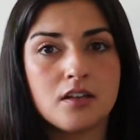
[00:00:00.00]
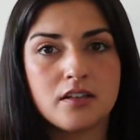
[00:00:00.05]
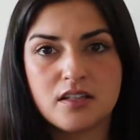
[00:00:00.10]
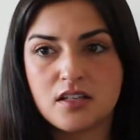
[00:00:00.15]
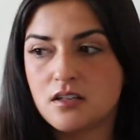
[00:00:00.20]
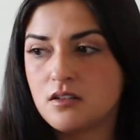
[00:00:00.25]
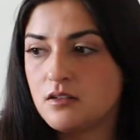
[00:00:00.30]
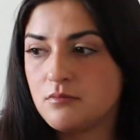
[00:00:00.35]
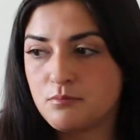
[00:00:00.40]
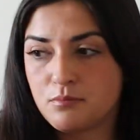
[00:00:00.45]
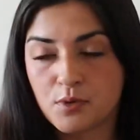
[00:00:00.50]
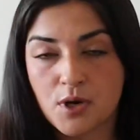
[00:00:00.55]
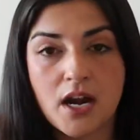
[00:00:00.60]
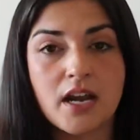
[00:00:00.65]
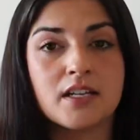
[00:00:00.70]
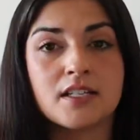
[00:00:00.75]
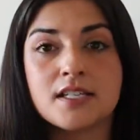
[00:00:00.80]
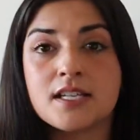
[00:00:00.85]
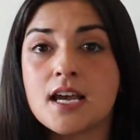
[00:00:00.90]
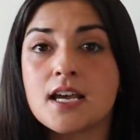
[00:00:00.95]
to
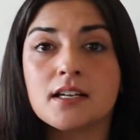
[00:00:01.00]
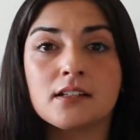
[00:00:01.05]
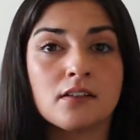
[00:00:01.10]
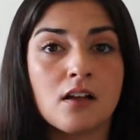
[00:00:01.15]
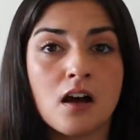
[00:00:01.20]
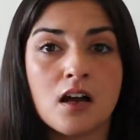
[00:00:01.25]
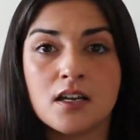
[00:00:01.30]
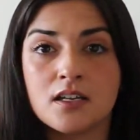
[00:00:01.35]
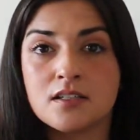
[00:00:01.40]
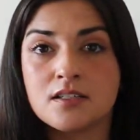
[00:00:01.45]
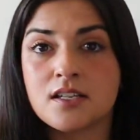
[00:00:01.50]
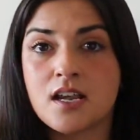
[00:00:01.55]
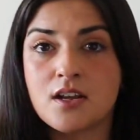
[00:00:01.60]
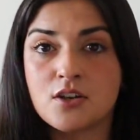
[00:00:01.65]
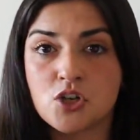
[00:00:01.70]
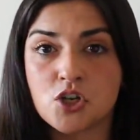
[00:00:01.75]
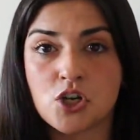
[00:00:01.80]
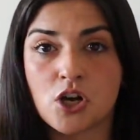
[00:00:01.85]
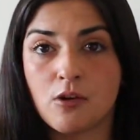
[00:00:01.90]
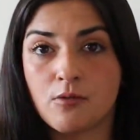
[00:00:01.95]
brands and clients,
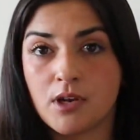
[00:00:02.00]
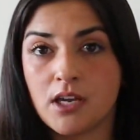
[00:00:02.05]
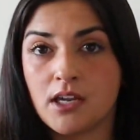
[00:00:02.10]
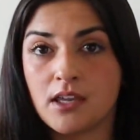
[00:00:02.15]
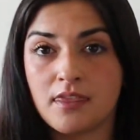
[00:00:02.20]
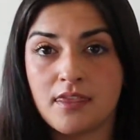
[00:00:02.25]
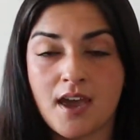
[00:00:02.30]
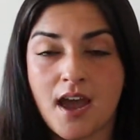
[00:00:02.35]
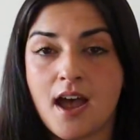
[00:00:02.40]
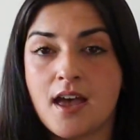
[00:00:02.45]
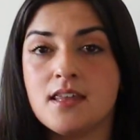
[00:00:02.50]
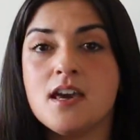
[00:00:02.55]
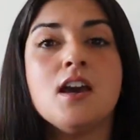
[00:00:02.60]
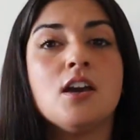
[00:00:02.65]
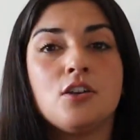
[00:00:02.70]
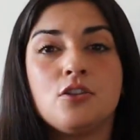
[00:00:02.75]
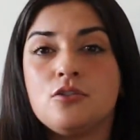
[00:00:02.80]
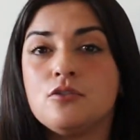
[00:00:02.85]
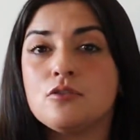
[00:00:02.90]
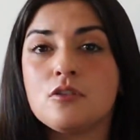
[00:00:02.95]
and showing that
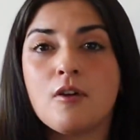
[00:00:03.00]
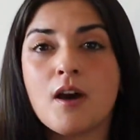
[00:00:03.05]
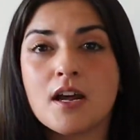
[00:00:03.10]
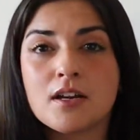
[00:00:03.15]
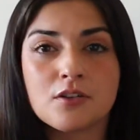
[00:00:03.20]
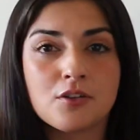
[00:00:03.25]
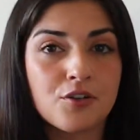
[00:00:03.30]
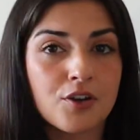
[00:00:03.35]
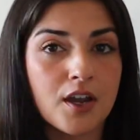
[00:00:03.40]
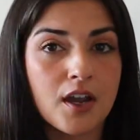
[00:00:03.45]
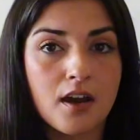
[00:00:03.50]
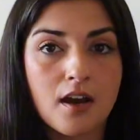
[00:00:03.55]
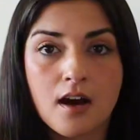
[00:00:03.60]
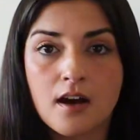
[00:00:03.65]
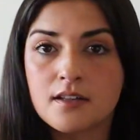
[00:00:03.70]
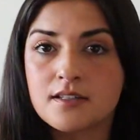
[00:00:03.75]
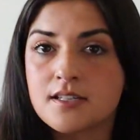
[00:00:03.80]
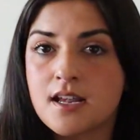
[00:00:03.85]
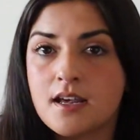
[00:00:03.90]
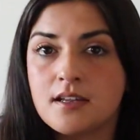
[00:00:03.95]
you know how to create
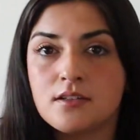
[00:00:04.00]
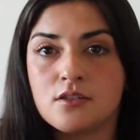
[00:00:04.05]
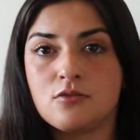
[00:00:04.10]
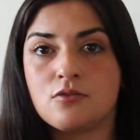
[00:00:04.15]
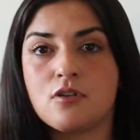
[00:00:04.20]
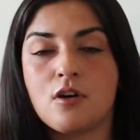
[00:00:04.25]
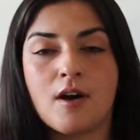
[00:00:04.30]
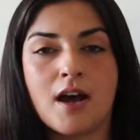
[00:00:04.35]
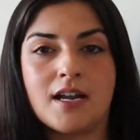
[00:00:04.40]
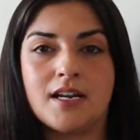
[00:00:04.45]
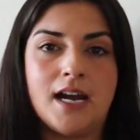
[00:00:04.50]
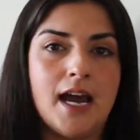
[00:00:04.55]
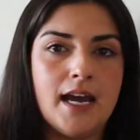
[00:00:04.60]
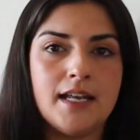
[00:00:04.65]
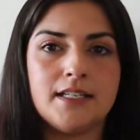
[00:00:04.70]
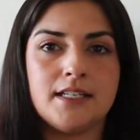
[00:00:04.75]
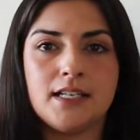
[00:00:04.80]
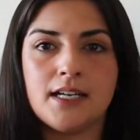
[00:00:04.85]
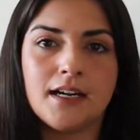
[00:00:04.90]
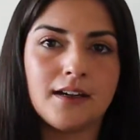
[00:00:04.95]
content, you know how to
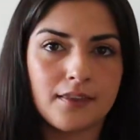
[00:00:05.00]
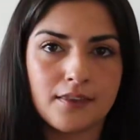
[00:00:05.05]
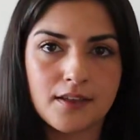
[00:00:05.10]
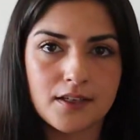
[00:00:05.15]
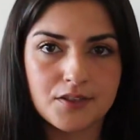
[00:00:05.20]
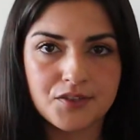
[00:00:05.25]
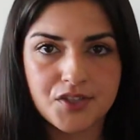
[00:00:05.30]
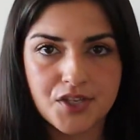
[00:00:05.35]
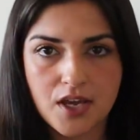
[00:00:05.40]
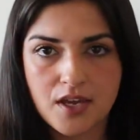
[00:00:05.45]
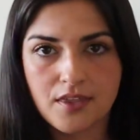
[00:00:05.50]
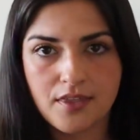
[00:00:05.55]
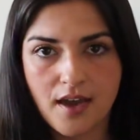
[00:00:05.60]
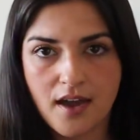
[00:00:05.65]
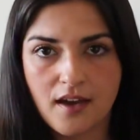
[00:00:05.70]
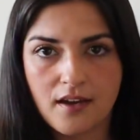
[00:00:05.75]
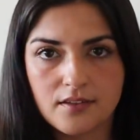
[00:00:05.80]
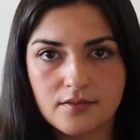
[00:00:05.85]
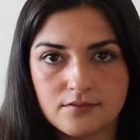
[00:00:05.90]
edit, and things like that.